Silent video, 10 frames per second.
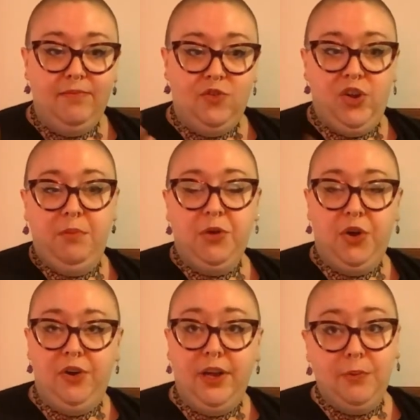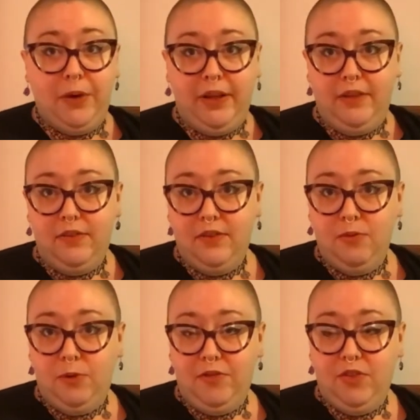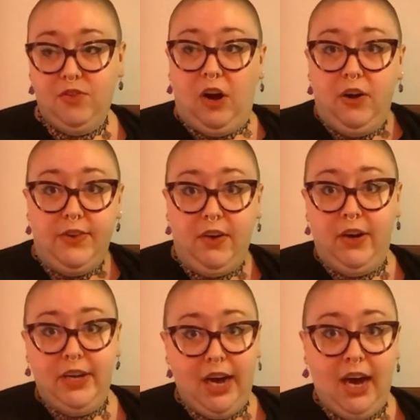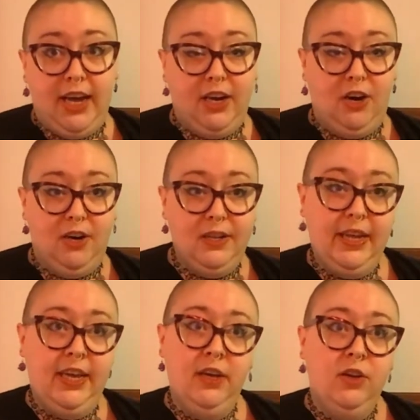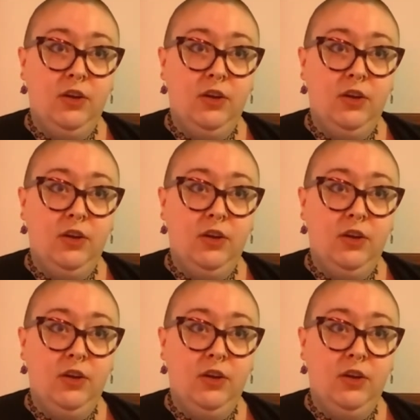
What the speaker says: Jennette McCurdy was one of the stars on iCarly,